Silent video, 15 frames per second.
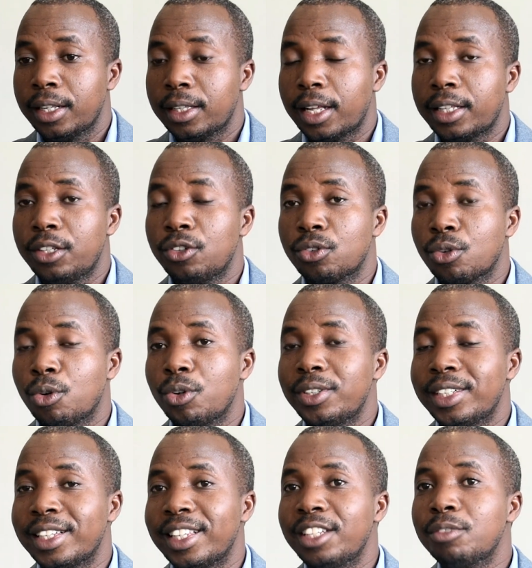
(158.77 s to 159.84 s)
that is
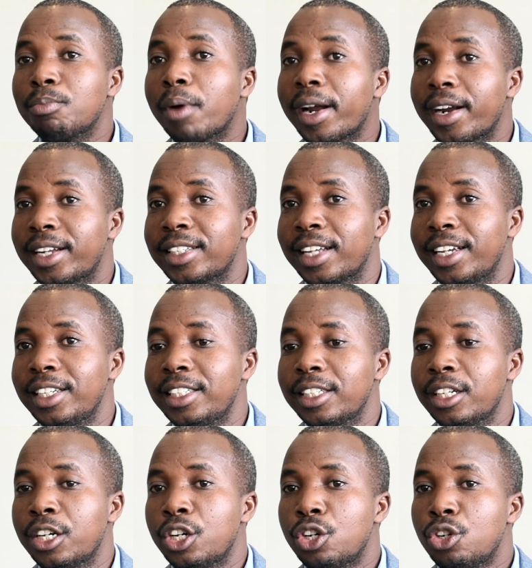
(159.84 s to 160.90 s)
causing this parasite
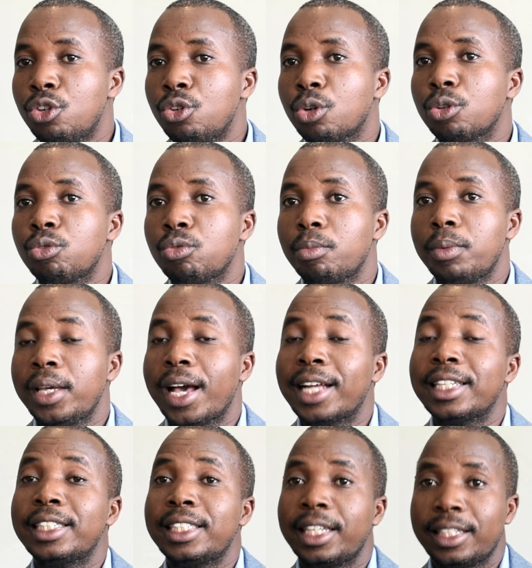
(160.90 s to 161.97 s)
not to be
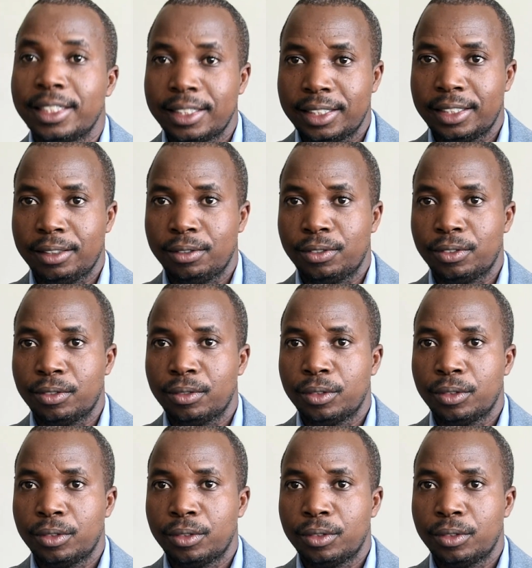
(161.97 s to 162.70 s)
as sensitive